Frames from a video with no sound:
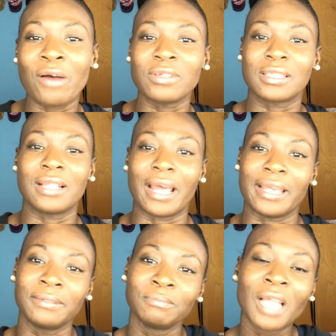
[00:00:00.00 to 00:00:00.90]
I was
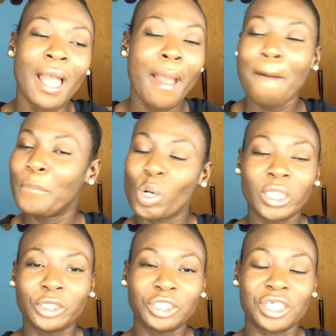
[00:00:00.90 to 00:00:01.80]
like,
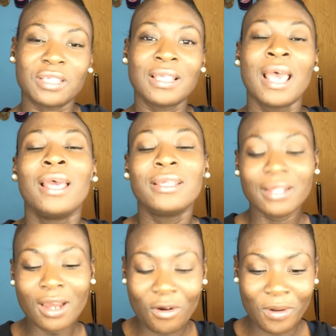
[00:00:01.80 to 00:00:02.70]
poor Lucious.
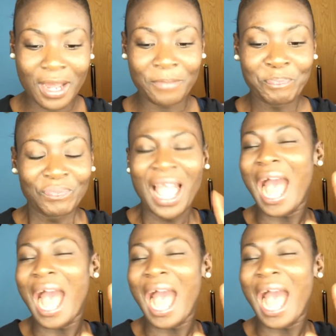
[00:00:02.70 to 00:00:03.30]
You know what?